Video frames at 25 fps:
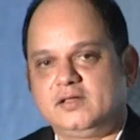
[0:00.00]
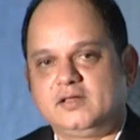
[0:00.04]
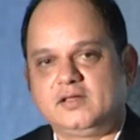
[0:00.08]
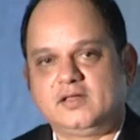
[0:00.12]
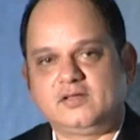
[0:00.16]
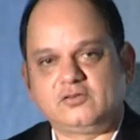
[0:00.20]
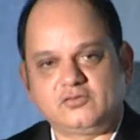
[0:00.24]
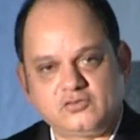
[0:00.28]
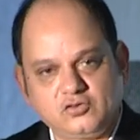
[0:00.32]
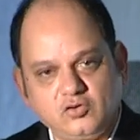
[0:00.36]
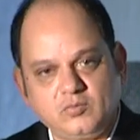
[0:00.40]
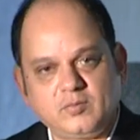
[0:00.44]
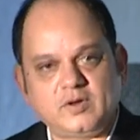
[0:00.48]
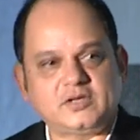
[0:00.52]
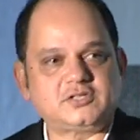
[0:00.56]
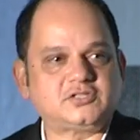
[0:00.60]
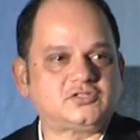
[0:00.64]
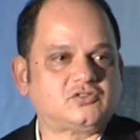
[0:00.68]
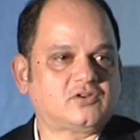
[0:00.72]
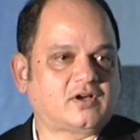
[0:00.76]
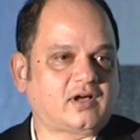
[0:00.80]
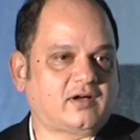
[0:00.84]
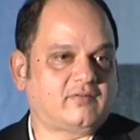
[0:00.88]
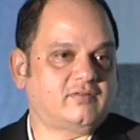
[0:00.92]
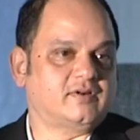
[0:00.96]
there's so much
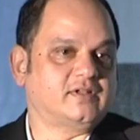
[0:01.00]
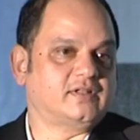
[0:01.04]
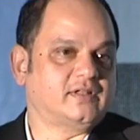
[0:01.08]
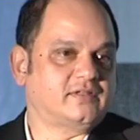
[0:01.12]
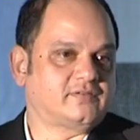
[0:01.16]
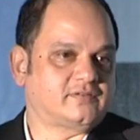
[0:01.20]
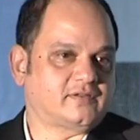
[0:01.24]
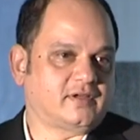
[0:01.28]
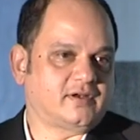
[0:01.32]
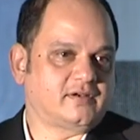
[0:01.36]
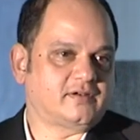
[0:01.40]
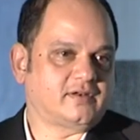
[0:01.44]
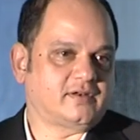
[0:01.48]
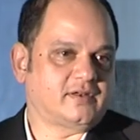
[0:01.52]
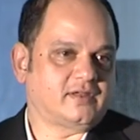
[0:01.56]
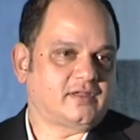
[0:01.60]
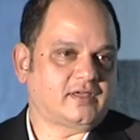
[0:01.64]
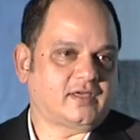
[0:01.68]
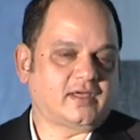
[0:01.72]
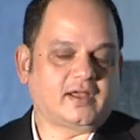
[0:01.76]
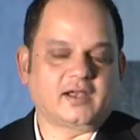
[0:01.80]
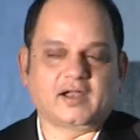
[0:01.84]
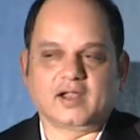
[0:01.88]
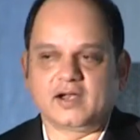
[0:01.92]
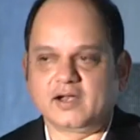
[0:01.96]
to cover in this country,
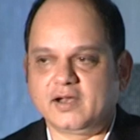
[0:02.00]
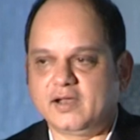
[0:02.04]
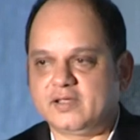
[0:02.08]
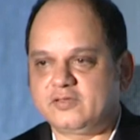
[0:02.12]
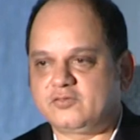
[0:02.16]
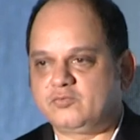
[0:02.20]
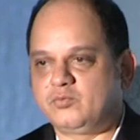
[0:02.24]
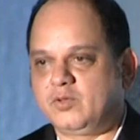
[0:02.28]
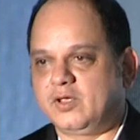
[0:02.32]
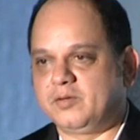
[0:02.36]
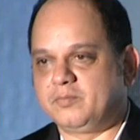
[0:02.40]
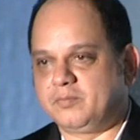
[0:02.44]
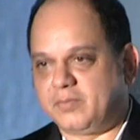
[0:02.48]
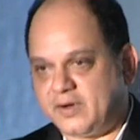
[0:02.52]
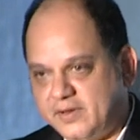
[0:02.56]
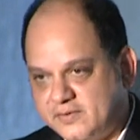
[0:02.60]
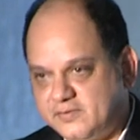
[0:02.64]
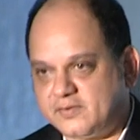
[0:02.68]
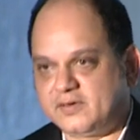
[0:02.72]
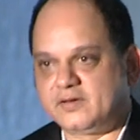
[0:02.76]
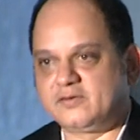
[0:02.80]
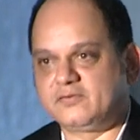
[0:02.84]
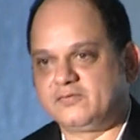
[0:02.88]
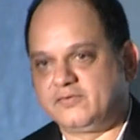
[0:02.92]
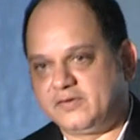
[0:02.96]
and unless we are
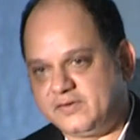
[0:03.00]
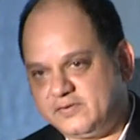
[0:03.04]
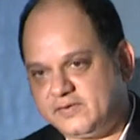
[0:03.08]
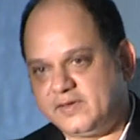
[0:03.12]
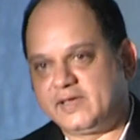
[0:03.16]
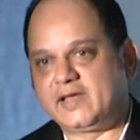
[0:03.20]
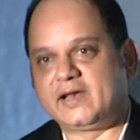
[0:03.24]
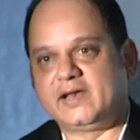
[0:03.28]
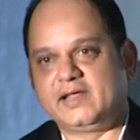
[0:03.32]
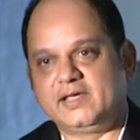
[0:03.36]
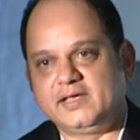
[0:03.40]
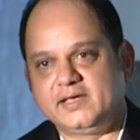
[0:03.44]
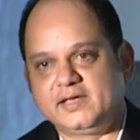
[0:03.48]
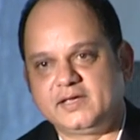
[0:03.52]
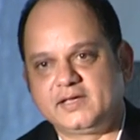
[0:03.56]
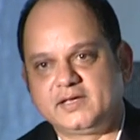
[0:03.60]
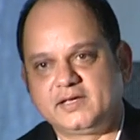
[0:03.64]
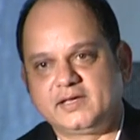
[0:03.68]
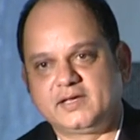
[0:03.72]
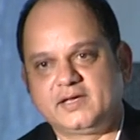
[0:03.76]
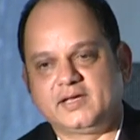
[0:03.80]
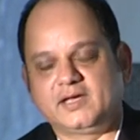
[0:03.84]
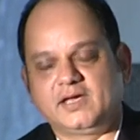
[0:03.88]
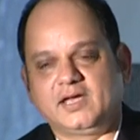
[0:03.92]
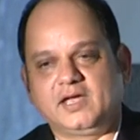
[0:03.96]
present physically
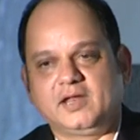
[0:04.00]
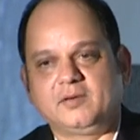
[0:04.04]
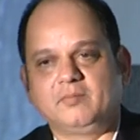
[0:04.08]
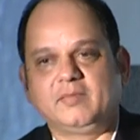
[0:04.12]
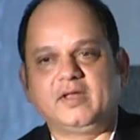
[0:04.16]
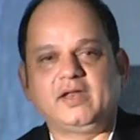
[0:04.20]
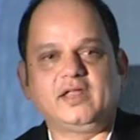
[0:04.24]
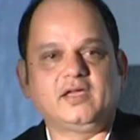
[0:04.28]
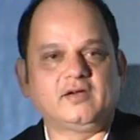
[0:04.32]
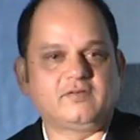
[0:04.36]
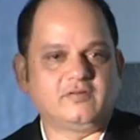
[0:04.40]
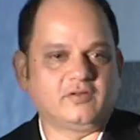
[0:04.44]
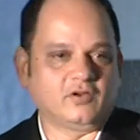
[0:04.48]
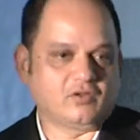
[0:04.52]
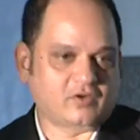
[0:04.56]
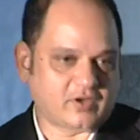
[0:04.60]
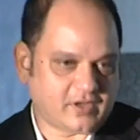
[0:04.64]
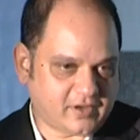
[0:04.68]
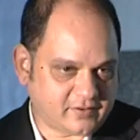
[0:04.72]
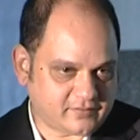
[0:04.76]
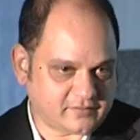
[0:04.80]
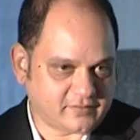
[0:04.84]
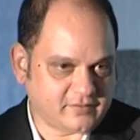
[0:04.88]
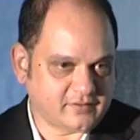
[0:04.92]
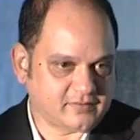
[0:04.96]
in many
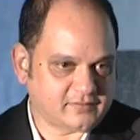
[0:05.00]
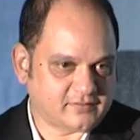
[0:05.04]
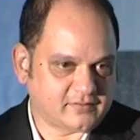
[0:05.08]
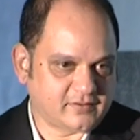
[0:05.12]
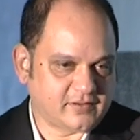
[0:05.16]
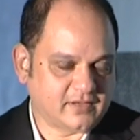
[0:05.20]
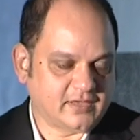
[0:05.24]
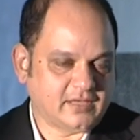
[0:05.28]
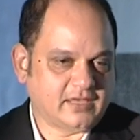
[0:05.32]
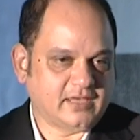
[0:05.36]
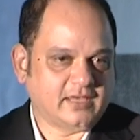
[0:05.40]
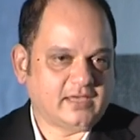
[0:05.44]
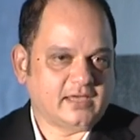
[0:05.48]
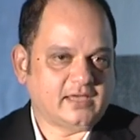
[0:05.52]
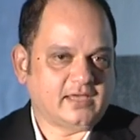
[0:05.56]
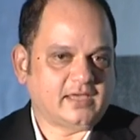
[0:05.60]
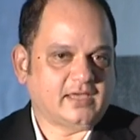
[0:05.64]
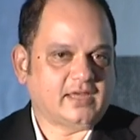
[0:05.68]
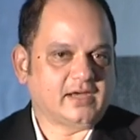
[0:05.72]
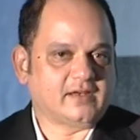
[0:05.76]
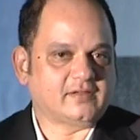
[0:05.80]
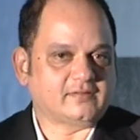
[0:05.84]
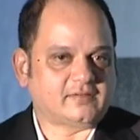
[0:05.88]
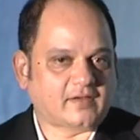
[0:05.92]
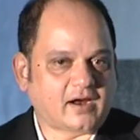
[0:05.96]
locations,
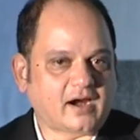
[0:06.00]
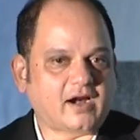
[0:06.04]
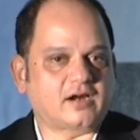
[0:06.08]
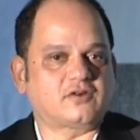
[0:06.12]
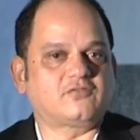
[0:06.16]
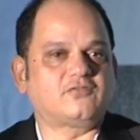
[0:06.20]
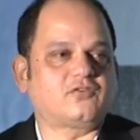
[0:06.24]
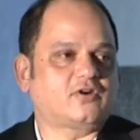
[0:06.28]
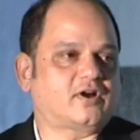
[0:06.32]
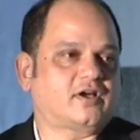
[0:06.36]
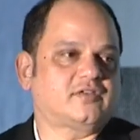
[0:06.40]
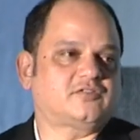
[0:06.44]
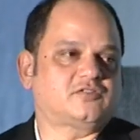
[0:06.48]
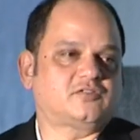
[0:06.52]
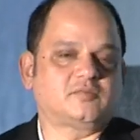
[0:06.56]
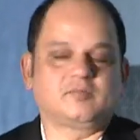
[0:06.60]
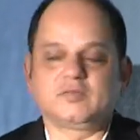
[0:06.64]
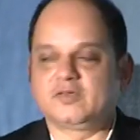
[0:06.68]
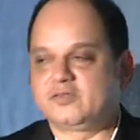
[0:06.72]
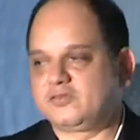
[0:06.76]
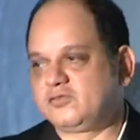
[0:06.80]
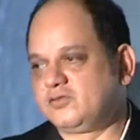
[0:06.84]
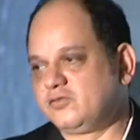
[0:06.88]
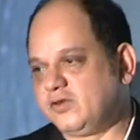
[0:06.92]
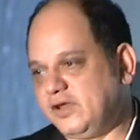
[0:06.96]
it is hard for
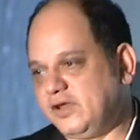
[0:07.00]
customers to